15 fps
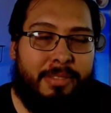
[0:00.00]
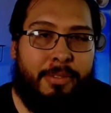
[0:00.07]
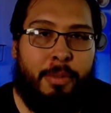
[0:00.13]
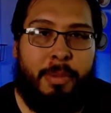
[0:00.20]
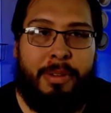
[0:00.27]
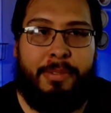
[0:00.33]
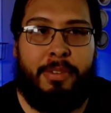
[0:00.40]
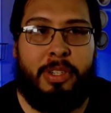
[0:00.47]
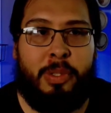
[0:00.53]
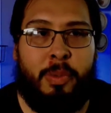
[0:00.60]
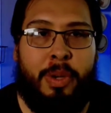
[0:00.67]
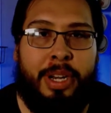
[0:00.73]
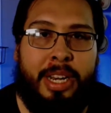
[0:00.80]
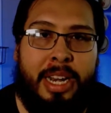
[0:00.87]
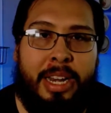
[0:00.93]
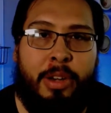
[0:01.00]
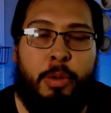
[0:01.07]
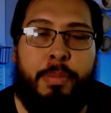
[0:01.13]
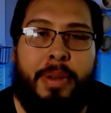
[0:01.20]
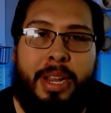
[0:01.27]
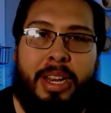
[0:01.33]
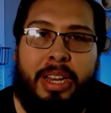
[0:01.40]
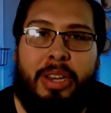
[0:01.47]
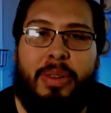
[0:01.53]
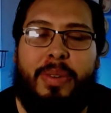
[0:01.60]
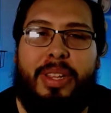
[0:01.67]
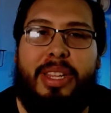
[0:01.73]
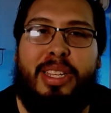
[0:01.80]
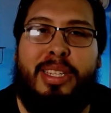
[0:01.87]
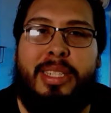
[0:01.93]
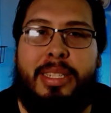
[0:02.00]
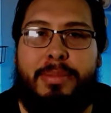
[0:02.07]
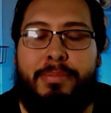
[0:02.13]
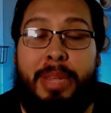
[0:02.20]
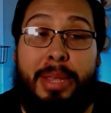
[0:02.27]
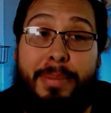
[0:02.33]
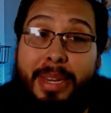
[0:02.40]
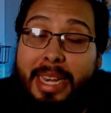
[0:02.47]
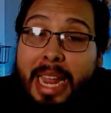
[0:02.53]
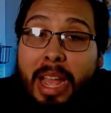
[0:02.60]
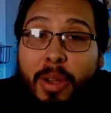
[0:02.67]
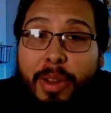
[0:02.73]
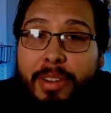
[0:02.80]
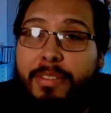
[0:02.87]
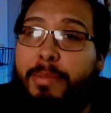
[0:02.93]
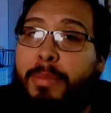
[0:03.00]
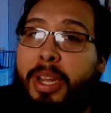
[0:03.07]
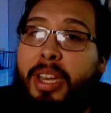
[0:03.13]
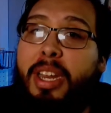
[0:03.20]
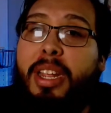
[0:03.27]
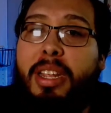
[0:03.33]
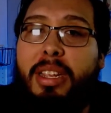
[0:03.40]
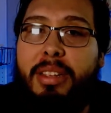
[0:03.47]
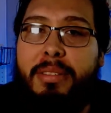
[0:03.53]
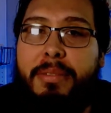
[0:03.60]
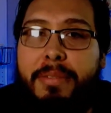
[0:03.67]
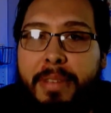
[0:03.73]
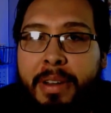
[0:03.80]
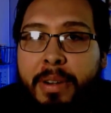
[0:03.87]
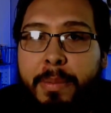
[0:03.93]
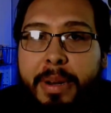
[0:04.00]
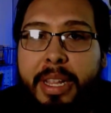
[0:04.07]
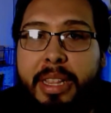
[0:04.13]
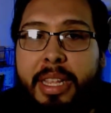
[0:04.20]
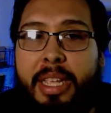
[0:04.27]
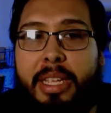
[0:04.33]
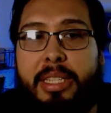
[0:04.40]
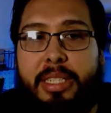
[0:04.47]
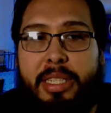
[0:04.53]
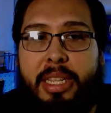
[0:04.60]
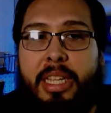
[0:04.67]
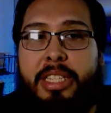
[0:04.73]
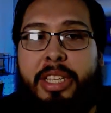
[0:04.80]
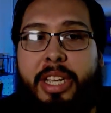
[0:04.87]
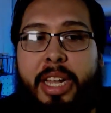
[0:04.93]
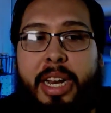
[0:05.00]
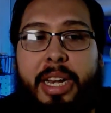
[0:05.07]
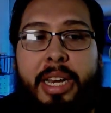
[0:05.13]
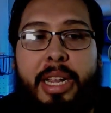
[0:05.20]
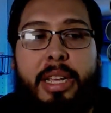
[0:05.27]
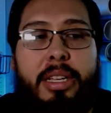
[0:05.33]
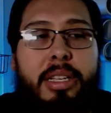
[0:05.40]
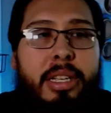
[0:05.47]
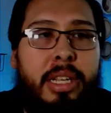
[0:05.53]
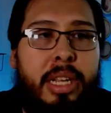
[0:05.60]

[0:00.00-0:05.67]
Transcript: For my first one, and I do plan on doing these maybe now every Monday if everybody thinks that's a good idea.